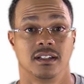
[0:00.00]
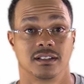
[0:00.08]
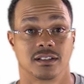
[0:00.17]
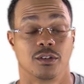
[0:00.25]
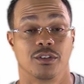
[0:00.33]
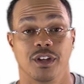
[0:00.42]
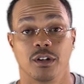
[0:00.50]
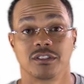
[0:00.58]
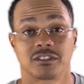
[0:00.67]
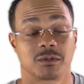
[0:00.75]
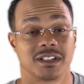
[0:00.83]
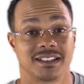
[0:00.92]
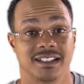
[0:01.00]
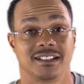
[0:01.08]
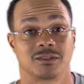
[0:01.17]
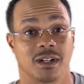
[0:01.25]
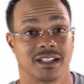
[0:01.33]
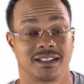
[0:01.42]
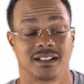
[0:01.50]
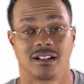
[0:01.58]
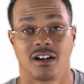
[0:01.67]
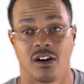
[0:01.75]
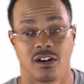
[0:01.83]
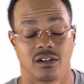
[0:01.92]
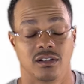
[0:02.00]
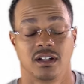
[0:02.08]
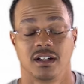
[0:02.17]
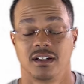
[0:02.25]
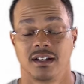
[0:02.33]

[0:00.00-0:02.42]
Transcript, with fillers: So those three things right there are